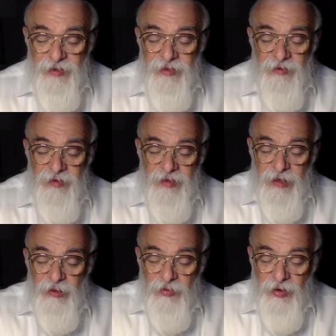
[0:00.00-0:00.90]
the, the
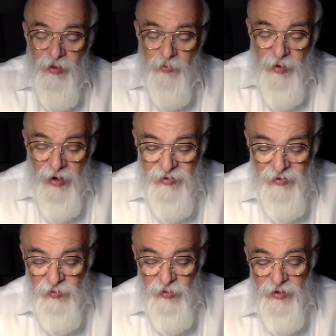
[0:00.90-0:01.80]
elevated parts
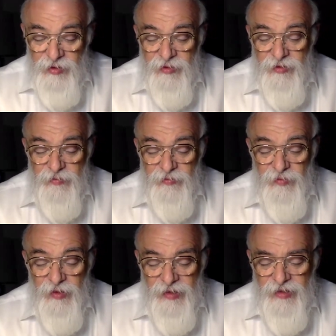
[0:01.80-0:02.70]
of who he is.
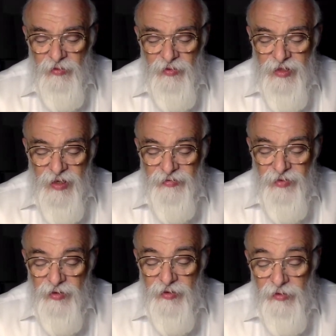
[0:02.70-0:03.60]
That's how it is in
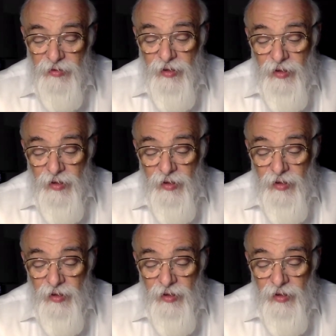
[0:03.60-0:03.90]
Avodah.